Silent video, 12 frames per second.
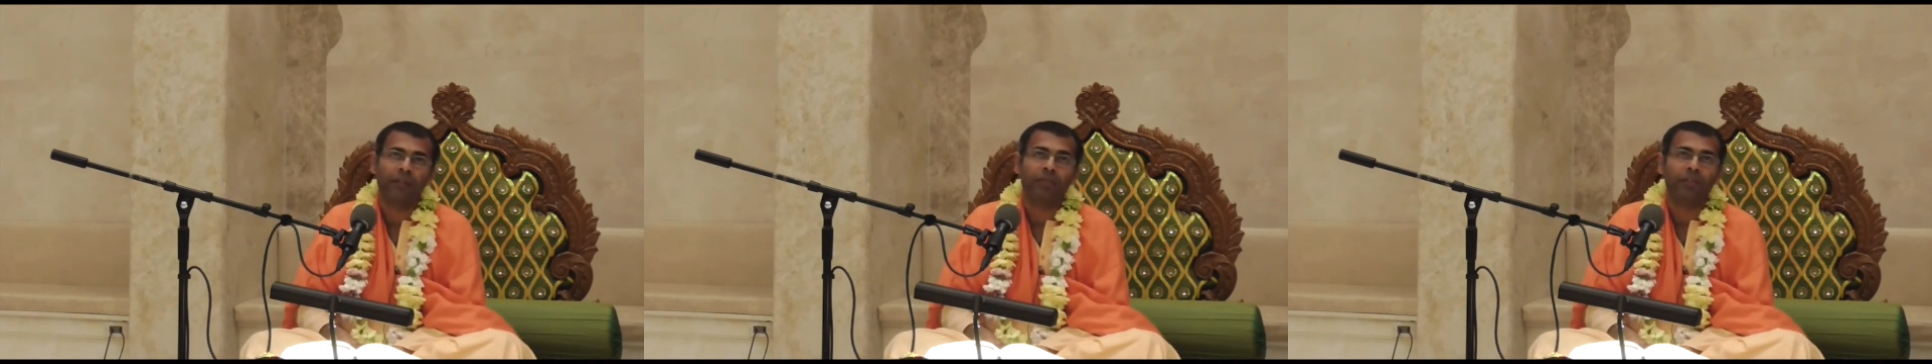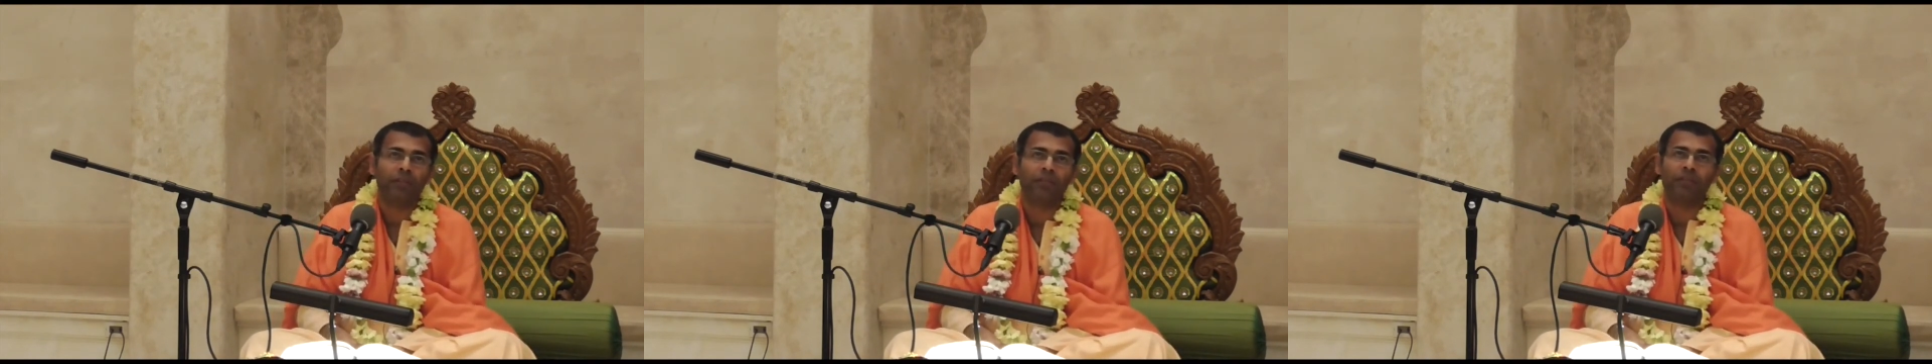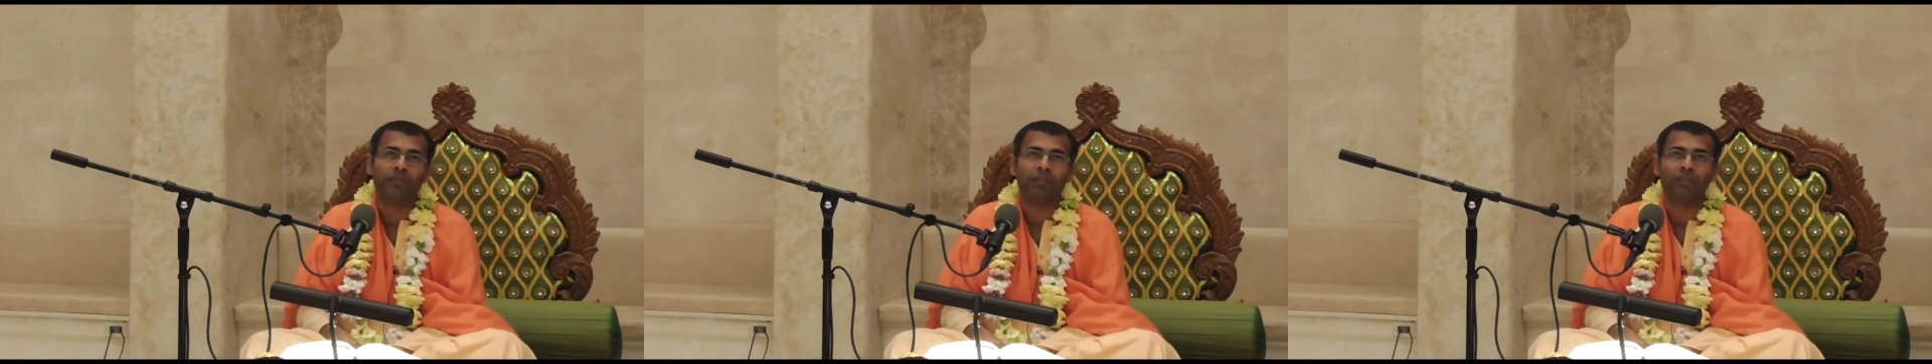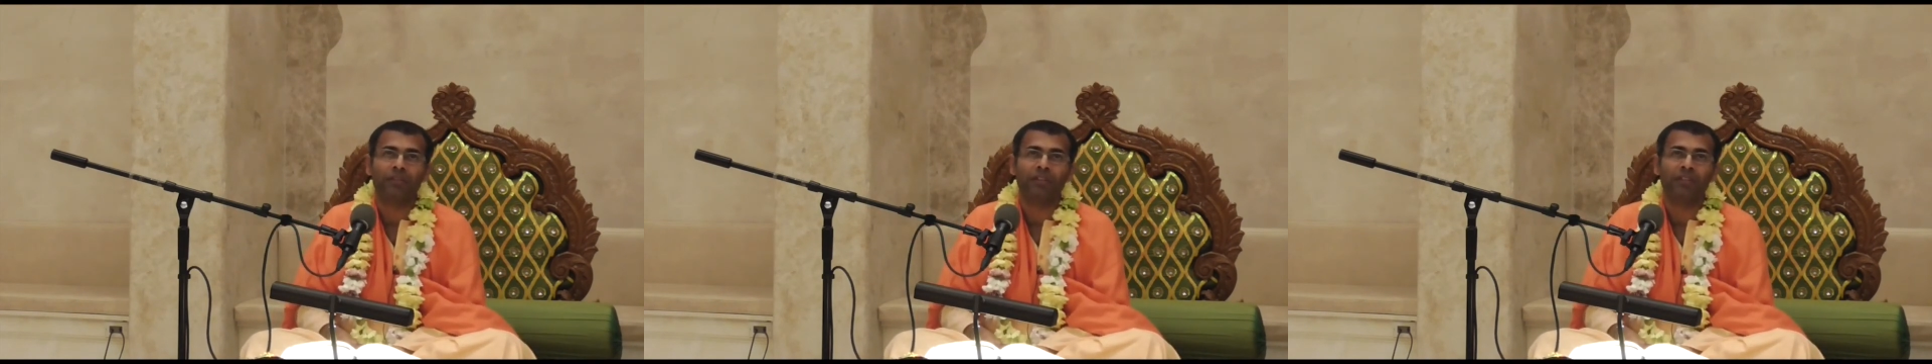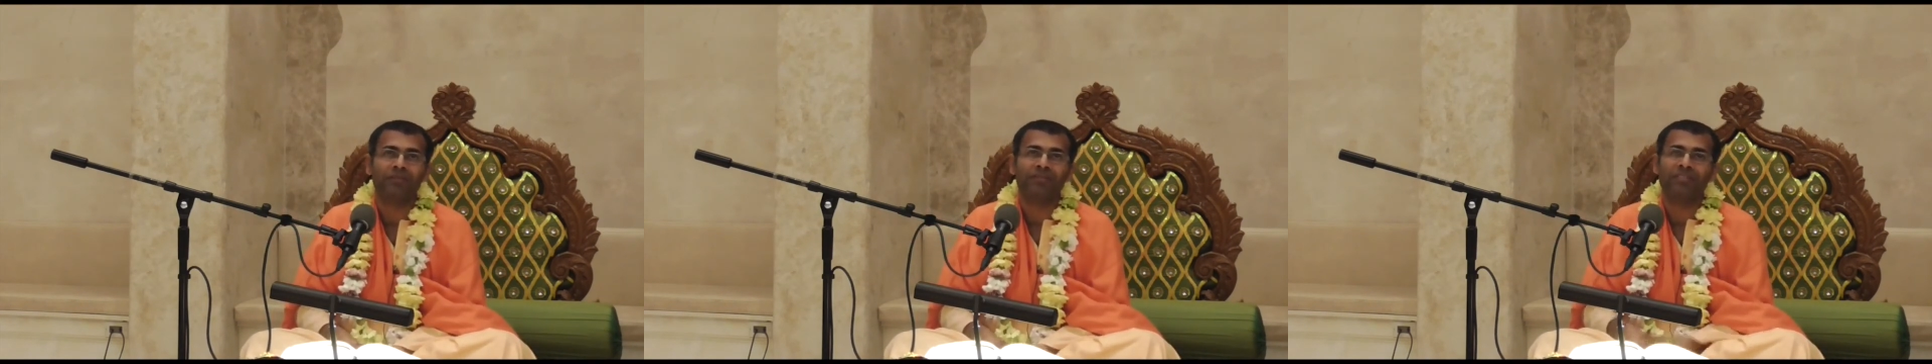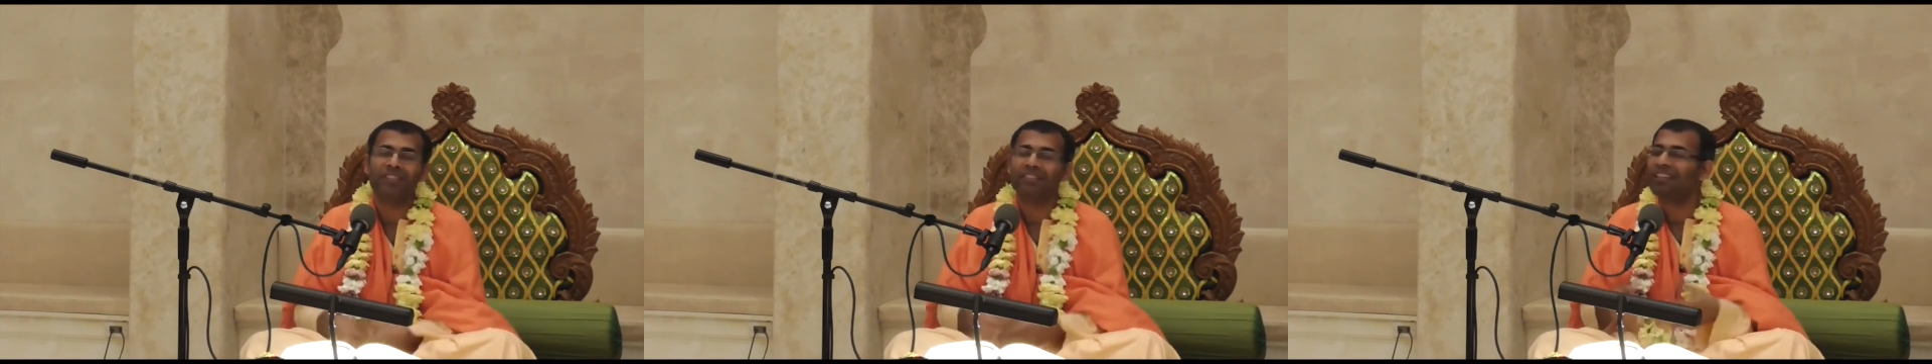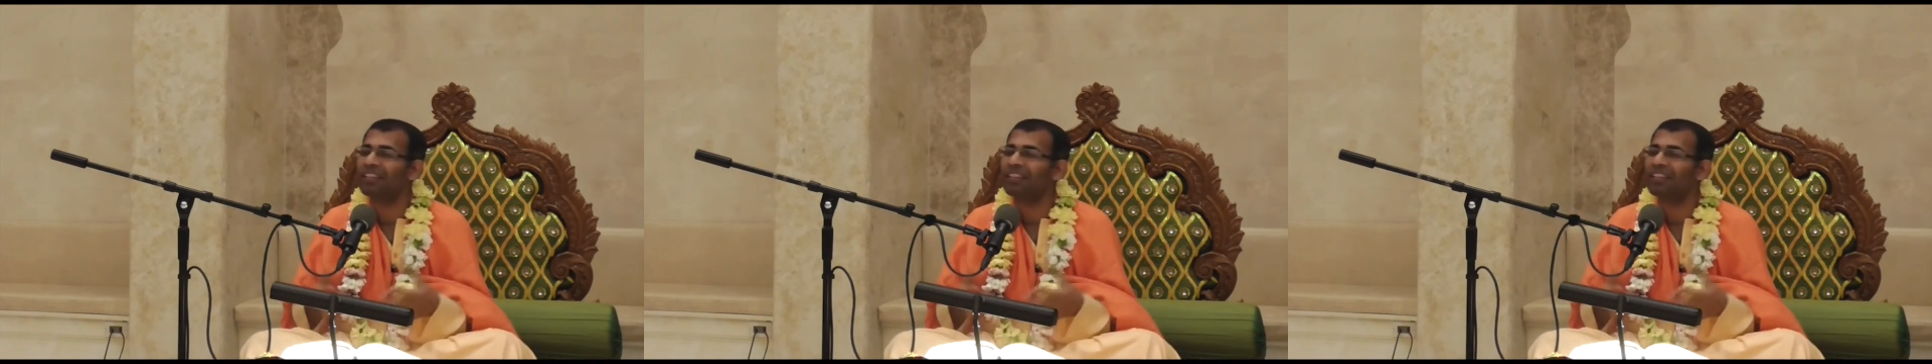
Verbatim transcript: let me do something for him. It's